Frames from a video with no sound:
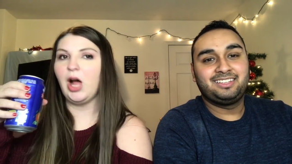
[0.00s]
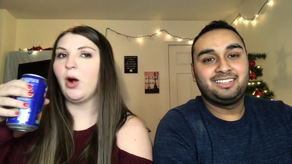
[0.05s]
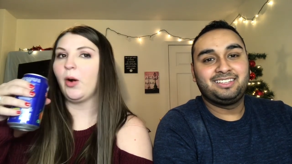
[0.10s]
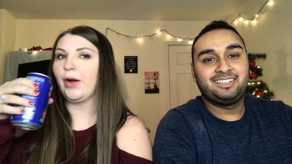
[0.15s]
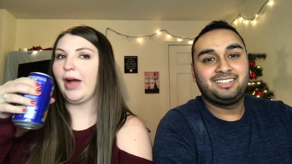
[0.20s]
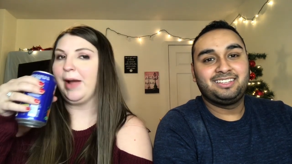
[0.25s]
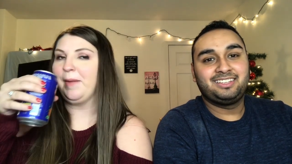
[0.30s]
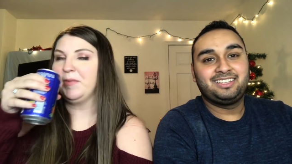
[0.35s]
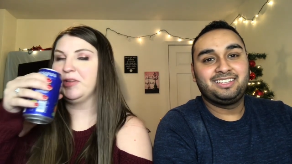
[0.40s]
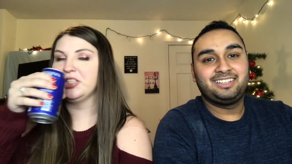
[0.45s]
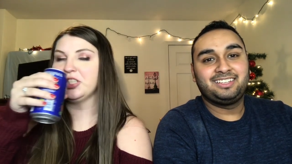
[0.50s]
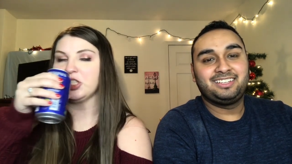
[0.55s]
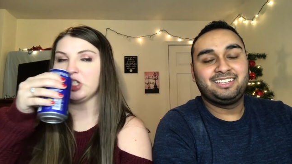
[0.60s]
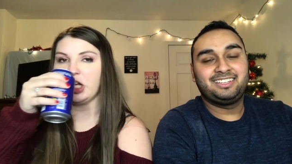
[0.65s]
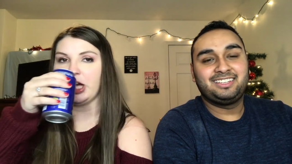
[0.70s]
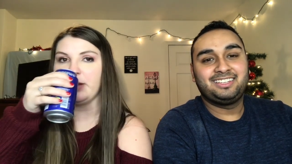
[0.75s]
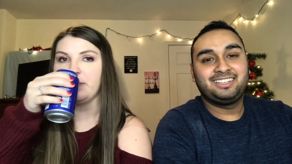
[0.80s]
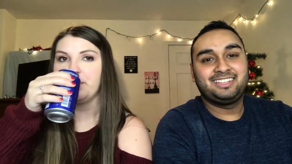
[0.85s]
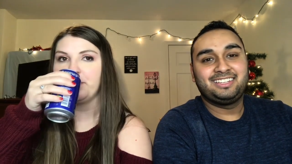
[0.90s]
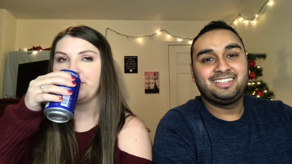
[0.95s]
Speaker 1: Oh, okay, this is
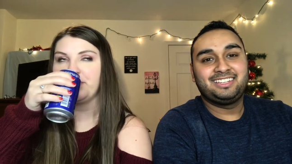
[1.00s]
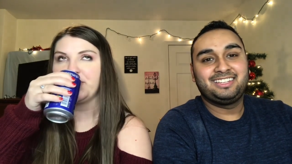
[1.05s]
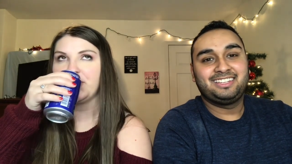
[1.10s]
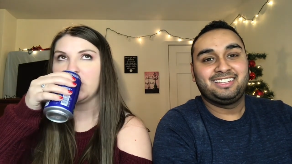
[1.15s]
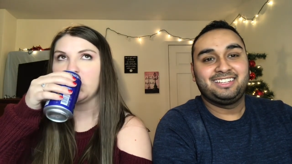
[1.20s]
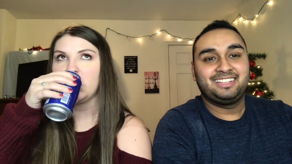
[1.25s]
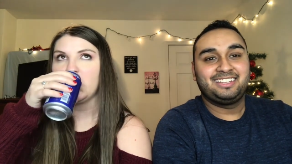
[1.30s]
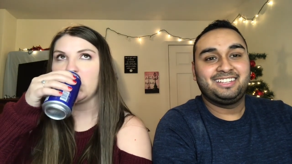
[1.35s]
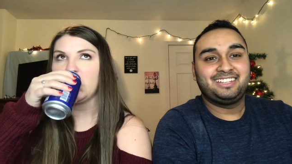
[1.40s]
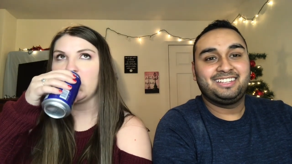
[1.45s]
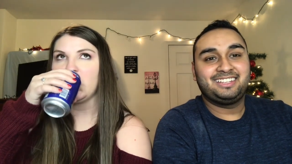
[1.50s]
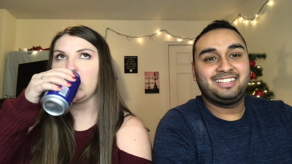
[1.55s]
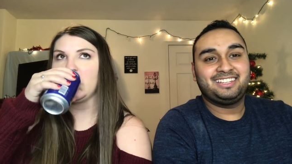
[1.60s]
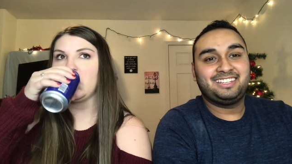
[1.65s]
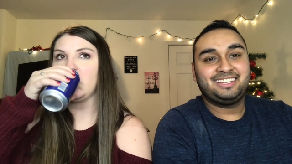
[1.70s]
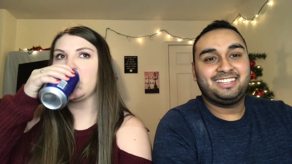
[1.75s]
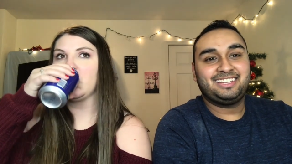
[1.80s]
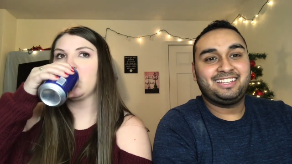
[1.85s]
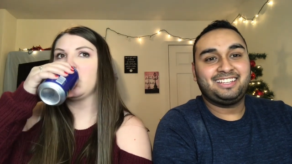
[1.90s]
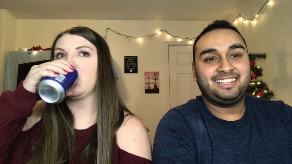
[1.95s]
good.
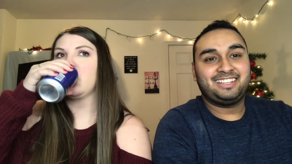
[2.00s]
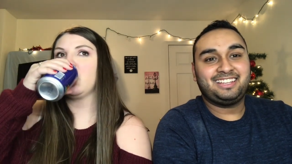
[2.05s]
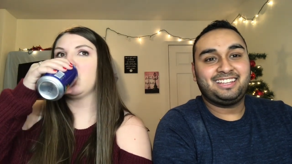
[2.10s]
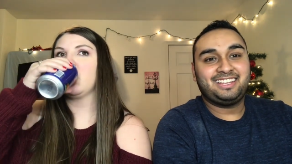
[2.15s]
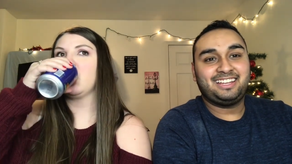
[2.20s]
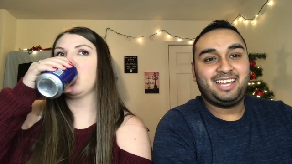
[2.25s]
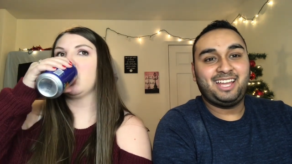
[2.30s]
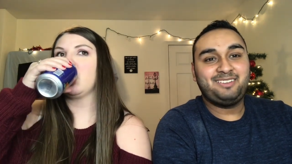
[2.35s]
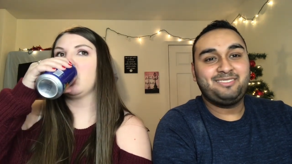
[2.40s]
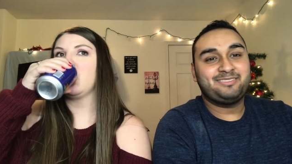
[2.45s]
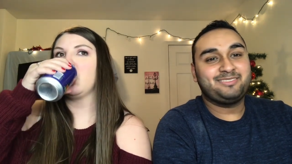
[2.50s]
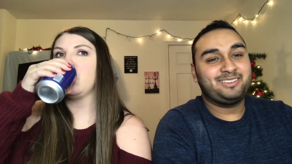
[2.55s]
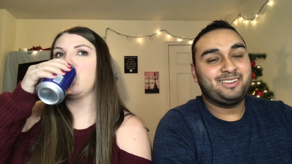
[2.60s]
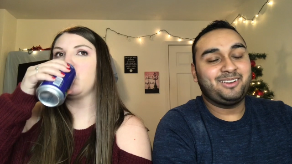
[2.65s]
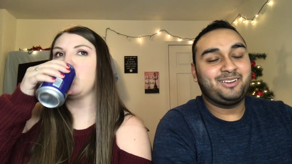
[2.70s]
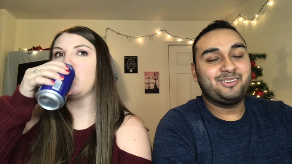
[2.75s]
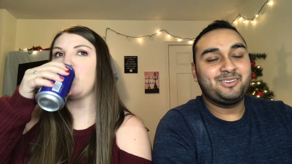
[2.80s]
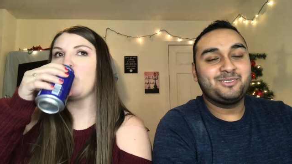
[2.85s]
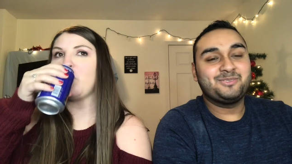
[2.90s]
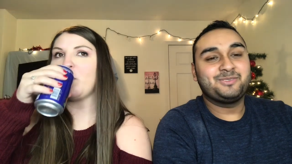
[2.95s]
Speaker 2: I
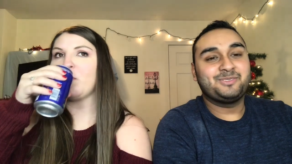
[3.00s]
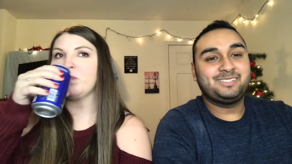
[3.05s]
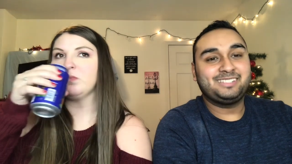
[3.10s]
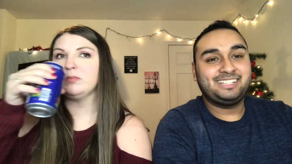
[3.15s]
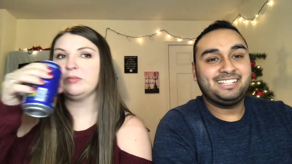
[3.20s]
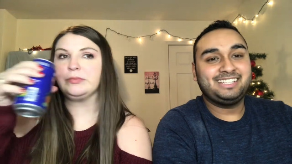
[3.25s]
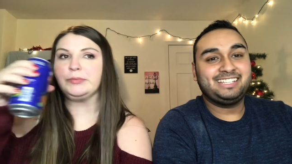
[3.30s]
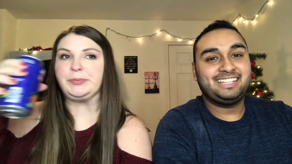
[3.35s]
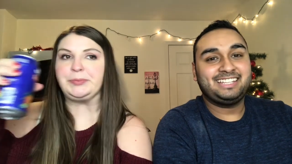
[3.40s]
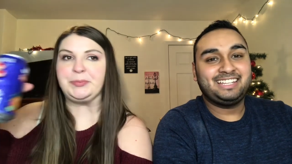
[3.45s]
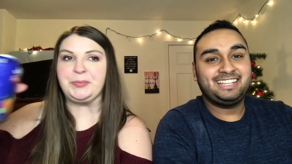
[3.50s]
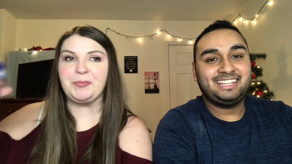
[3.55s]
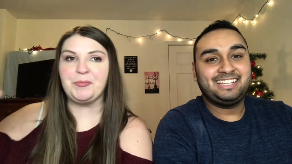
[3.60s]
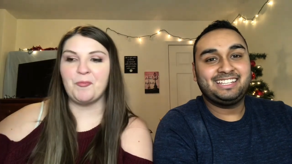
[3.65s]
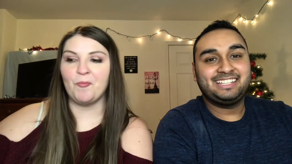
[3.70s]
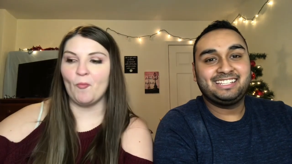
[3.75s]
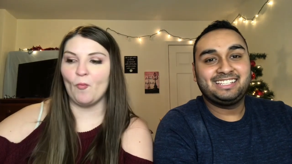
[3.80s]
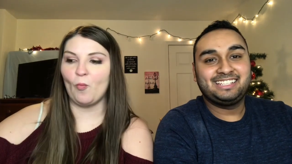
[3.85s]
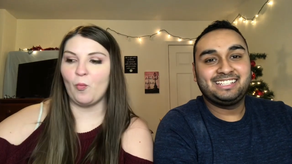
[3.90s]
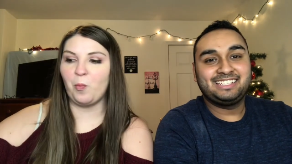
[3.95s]
figured you would like that. Mm
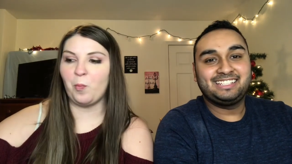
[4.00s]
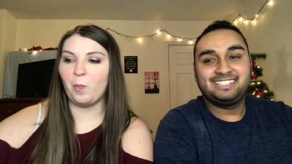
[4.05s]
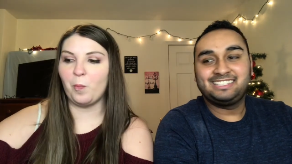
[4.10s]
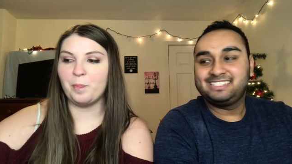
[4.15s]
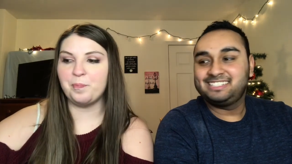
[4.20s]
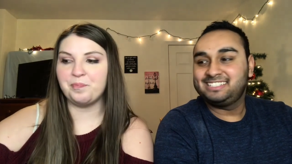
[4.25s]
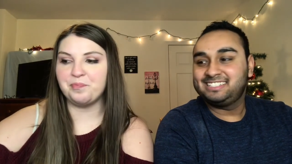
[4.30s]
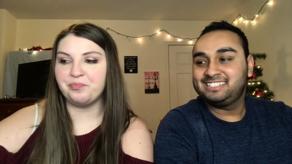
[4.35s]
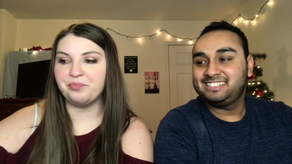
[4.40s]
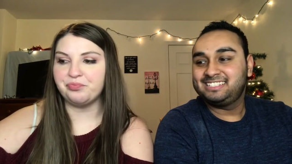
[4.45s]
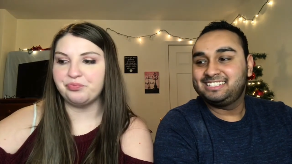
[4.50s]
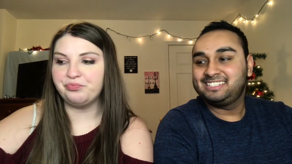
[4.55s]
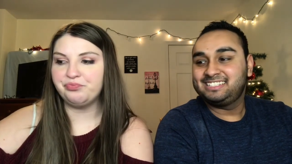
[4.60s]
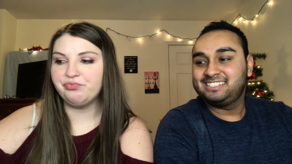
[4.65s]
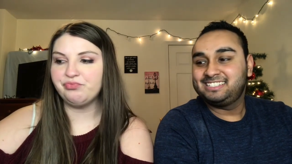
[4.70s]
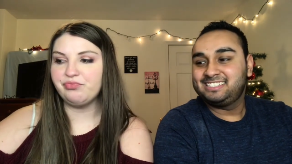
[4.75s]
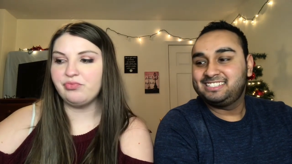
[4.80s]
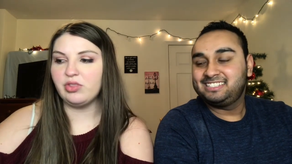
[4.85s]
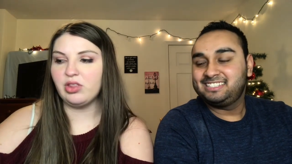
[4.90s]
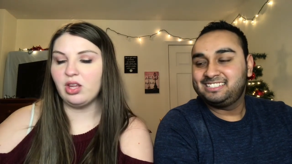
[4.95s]
-hmm.
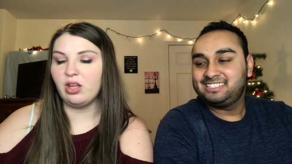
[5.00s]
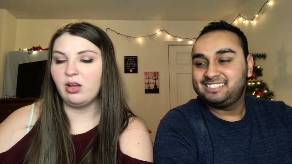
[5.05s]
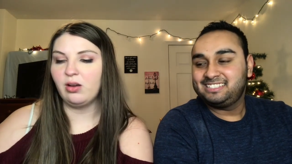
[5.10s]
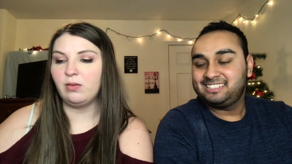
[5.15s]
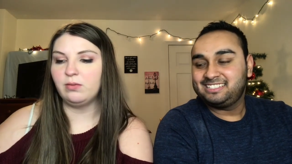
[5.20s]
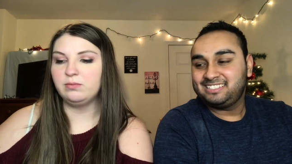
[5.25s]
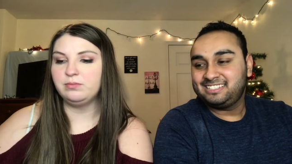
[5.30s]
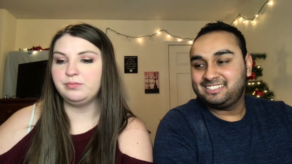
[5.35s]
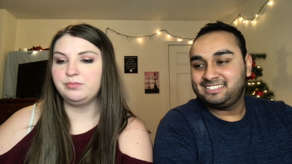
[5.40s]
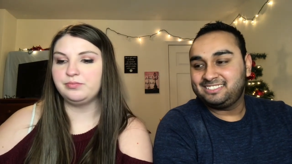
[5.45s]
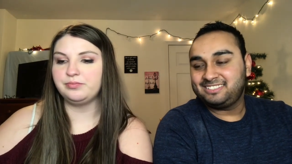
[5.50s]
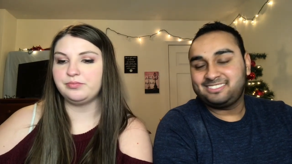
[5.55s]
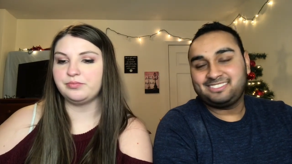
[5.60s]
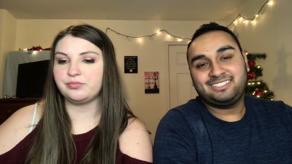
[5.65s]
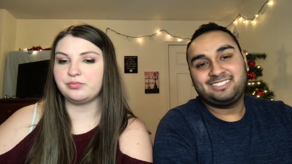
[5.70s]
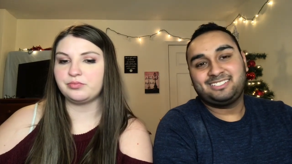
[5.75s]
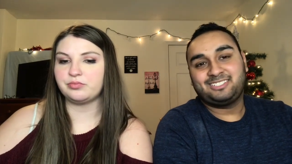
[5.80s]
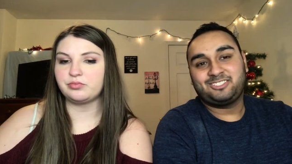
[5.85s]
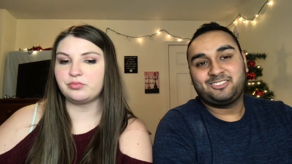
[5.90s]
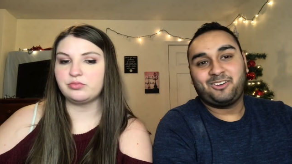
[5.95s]
It's just
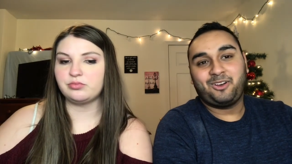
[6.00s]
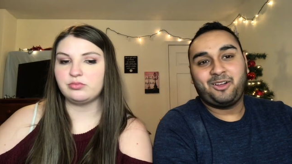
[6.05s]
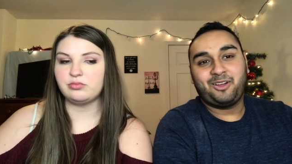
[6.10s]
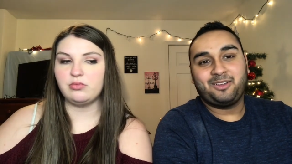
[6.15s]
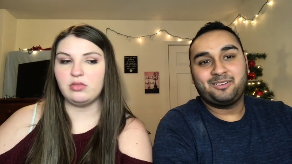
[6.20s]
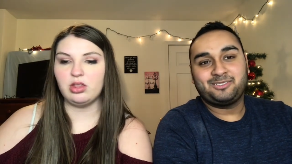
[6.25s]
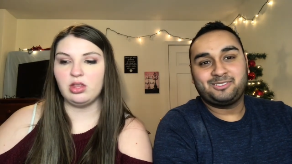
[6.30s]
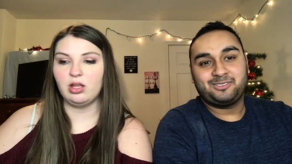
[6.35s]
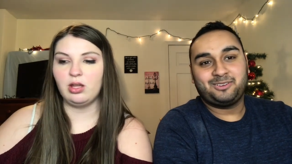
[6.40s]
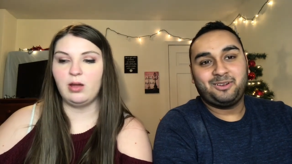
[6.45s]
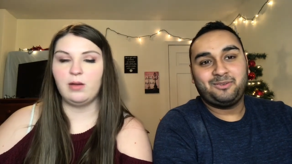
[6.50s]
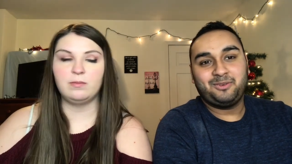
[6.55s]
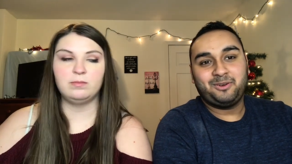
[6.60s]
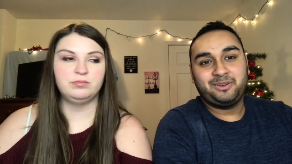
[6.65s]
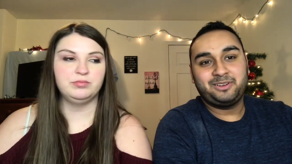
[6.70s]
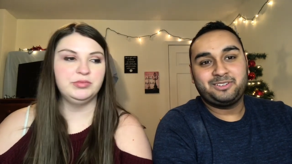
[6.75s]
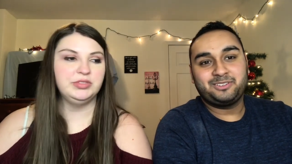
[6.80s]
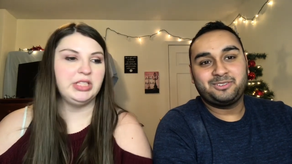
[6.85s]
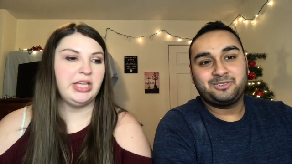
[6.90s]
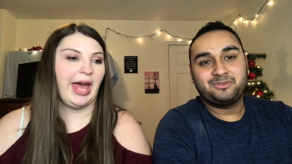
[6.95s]
like stra
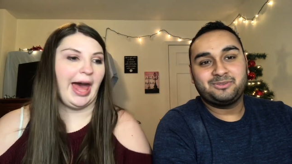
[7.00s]
strawberry juice.